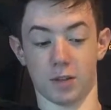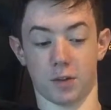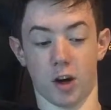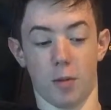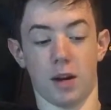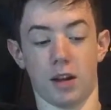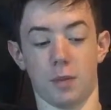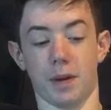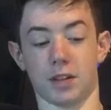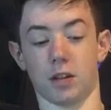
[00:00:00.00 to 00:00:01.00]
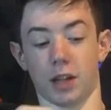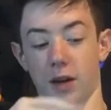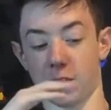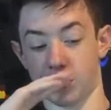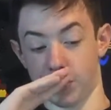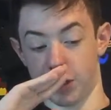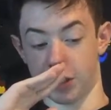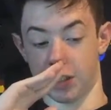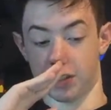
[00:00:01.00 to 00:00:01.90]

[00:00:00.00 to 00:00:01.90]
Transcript: A sense of commonality based on language,